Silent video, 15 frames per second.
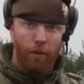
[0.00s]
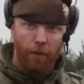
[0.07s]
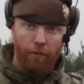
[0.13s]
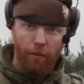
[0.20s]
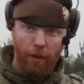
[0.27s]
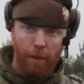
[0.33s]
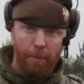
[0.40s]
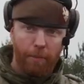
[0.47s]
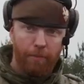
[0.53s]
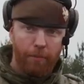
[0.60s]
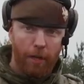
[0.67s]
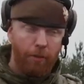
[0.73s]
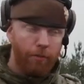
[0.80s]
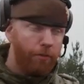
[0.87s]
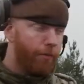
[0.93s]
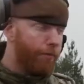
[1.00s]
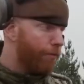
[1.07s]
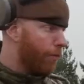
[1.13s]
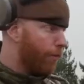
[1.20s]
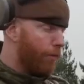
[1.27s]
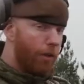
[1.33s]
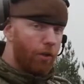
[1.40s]
for them themselves.
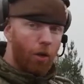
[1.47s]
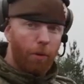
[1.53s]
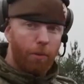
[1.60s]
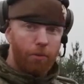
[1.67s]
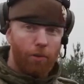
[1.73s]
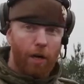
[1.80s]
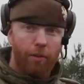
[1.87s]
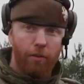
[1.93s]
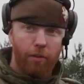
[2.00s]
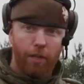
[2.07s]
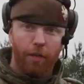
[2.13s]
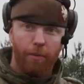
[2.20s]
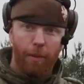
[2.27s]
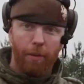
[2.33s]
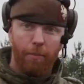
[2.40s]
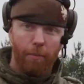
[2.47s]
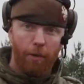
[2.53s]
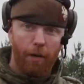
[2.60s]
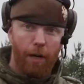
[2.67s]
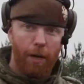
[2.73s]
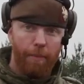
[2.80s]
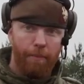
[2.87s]
Obviously normal drivers take about
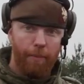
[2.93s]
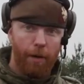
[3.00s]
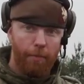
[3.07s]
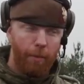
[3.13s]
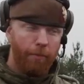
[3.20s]
a